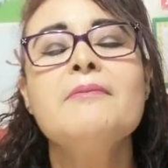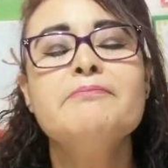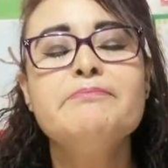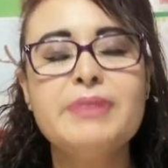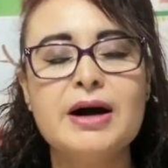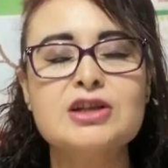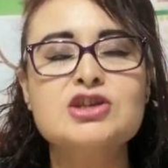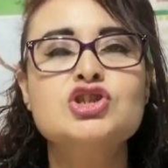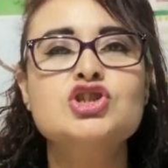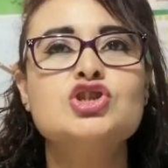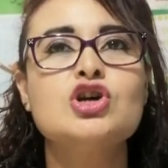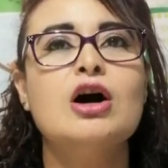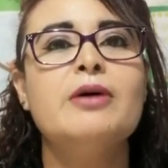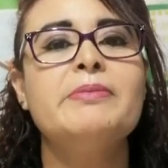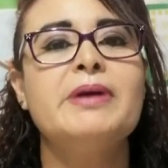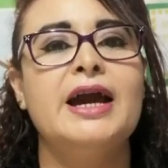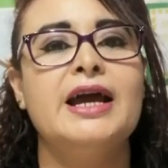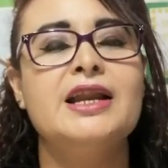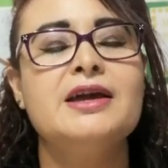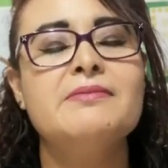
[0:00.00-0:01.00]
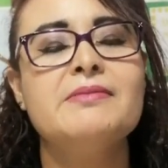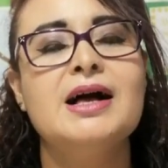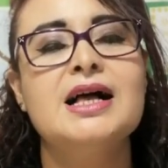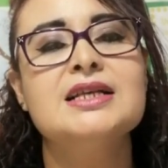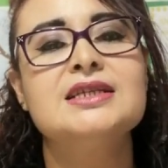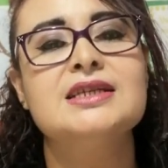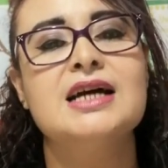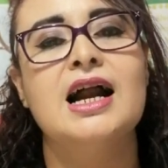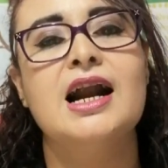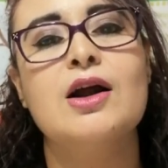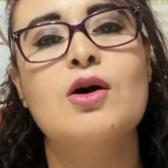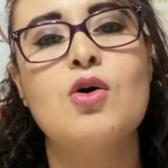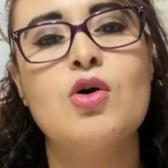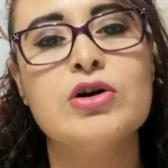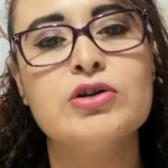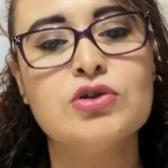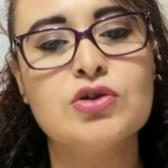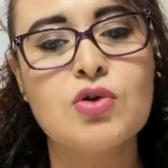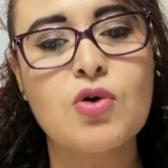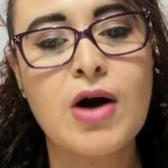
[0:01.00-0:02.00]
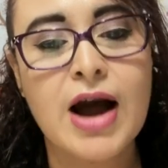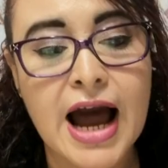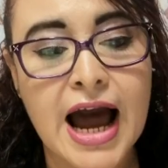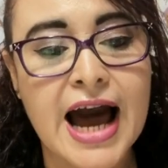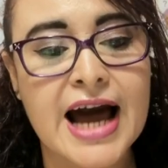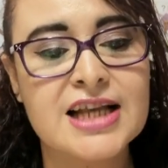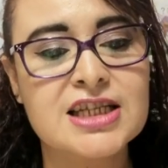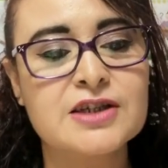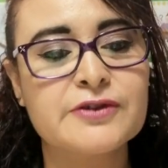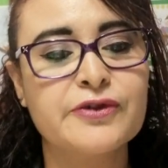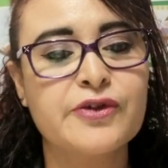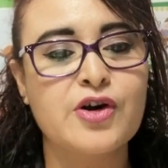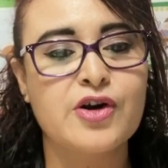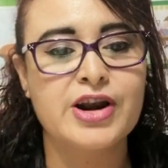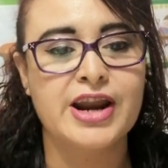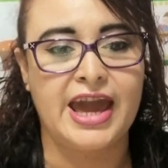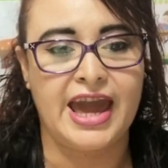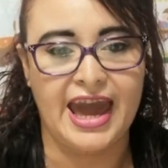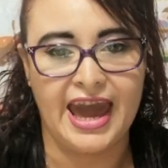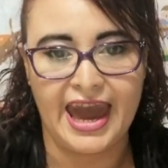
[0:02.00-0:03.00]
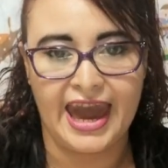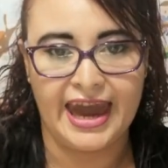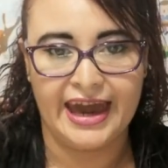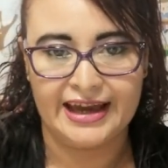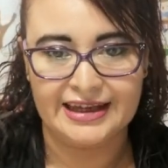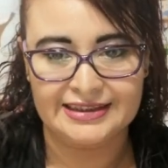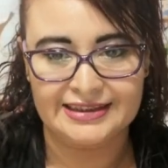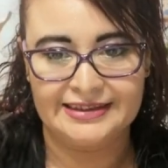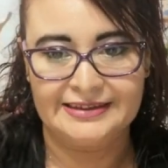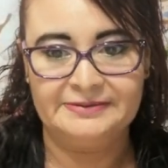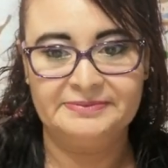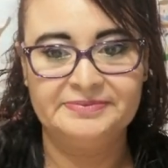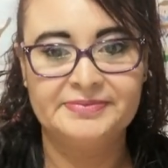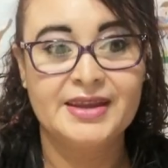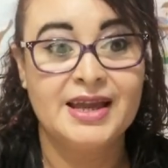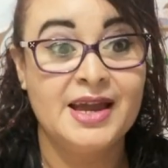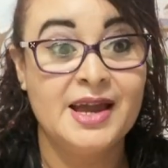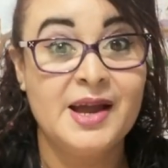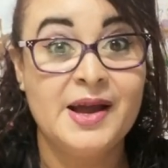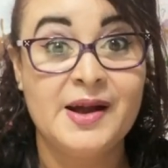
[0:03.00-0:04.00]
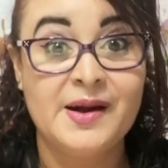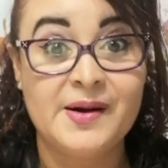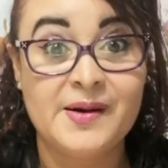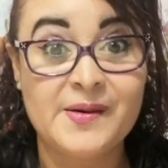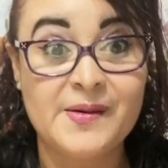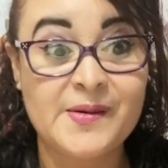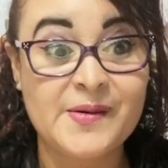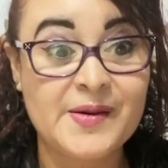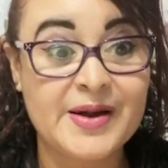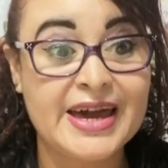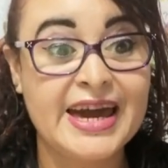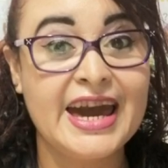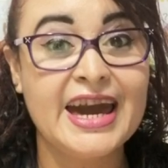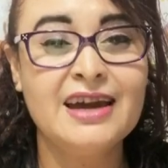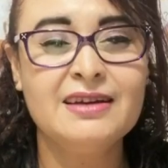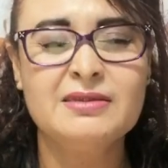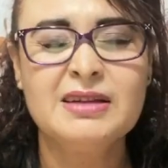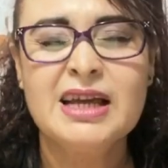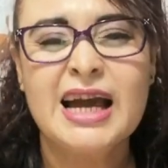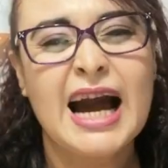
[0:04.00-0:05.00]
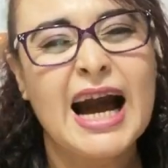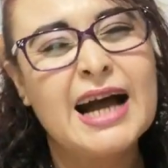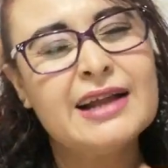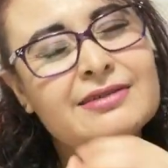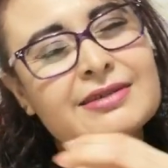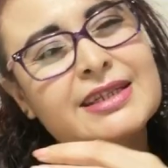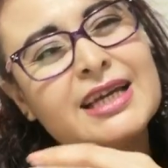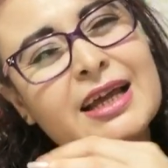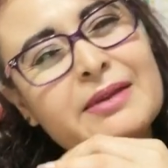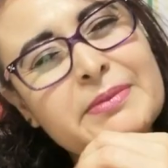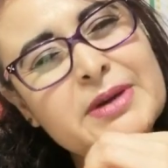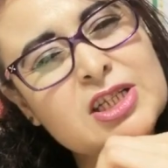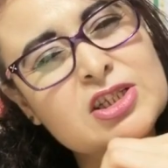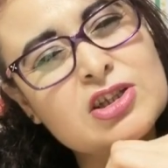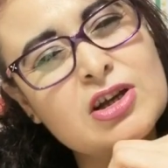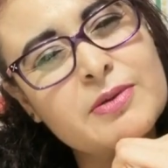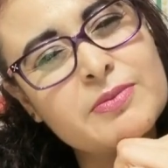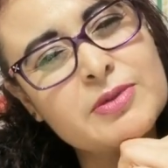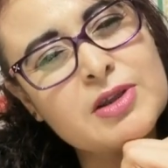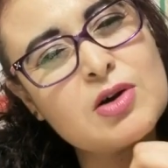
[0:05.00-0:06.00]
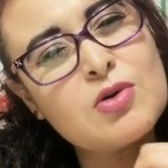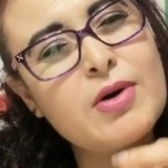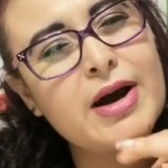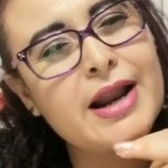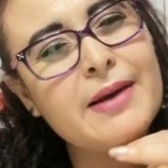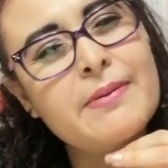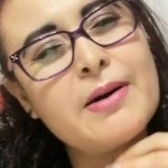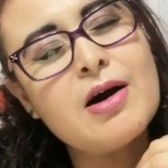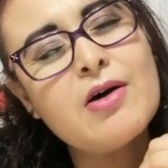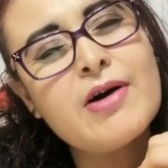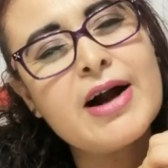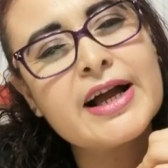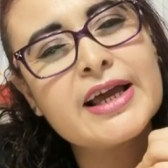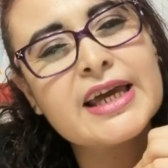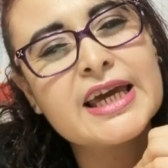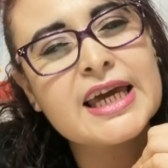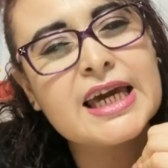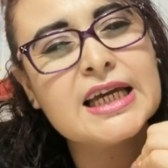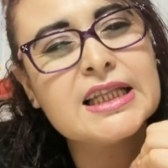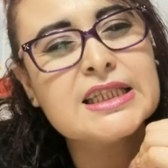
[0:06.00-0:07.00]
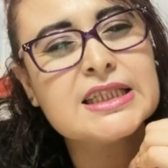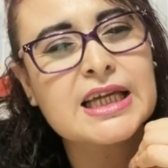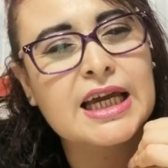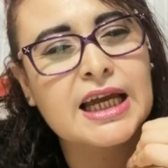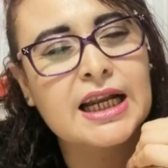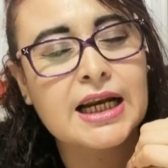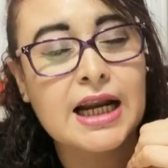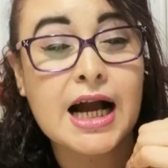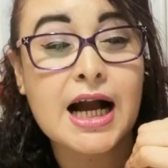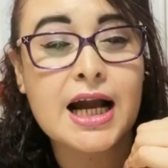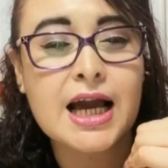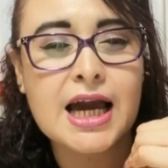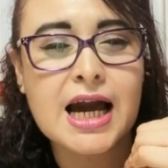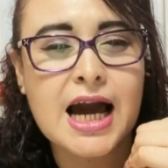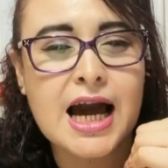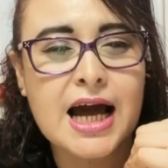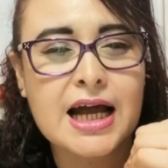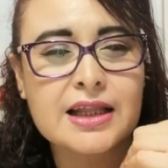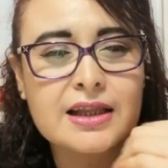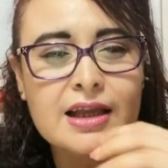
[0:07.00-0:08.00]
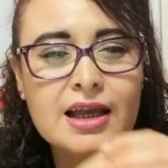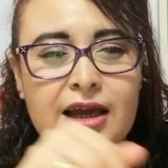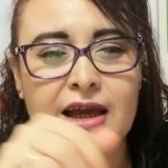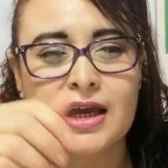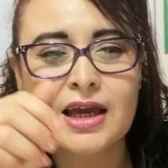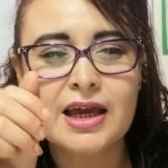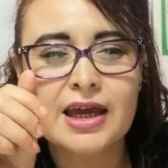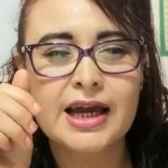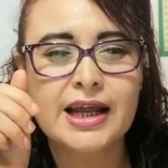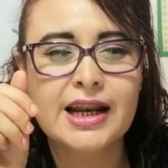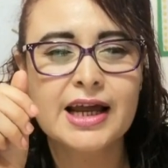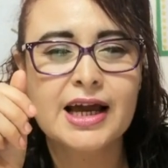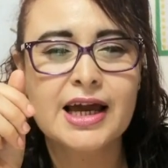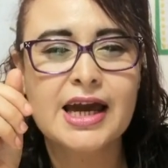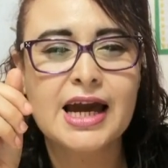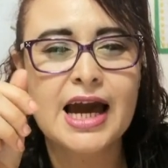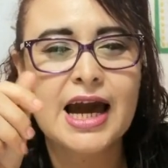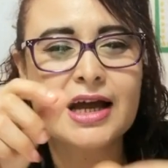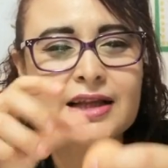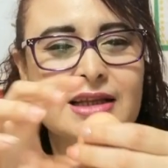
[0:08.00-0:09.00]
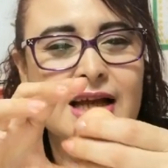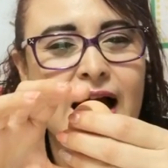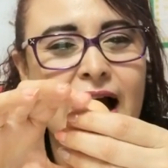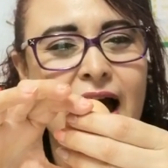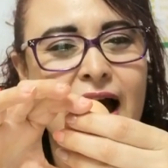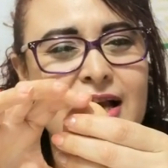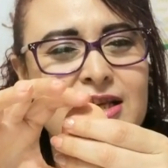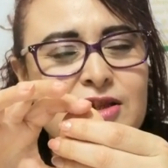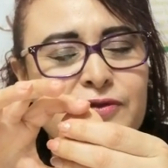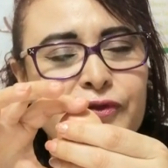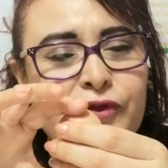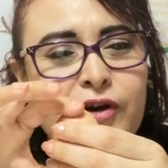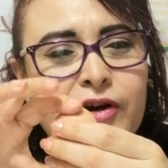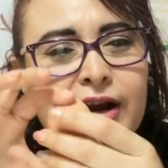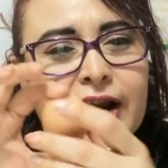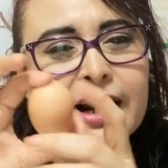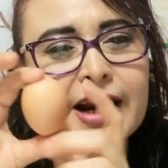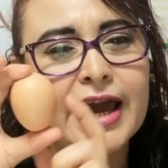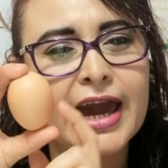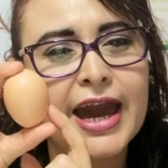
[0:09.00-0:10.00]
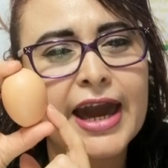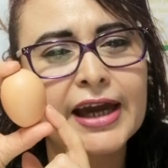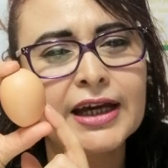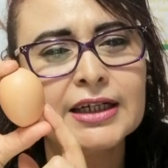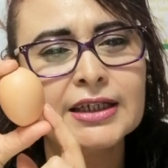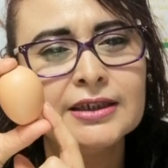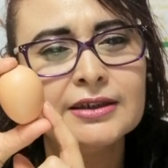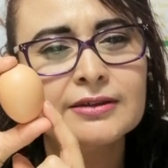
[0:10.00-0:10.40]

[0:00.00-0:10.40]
But some animals are going to hatch from eggs. Okay? And tell me something. What about a kitten, a cat? Can a cat hatch from an egg?